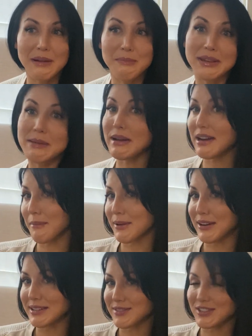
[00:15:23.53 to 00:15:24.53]
but they might not be
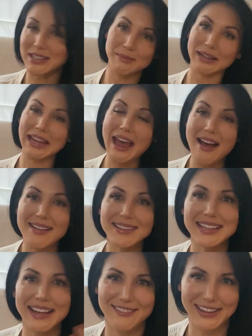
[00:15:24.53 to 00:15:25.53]
great for somebody
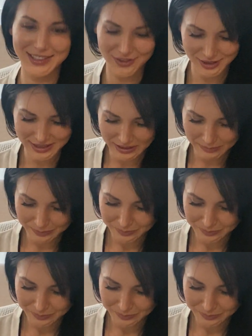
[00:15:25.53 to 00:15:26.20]
else, and vice versa.